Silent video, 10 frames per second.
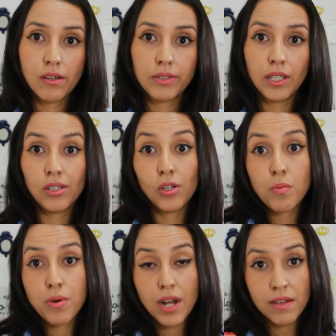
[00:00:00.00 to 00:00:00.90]
okay,
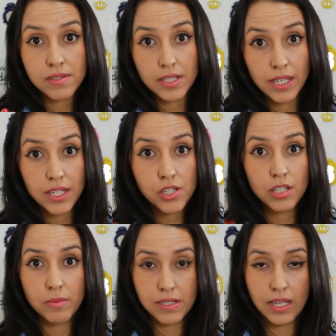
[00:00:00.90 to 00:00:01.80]
your
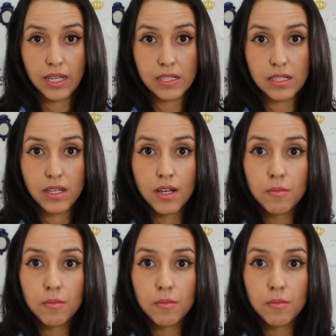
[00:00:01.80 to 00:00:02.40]
pronunciation mistakes,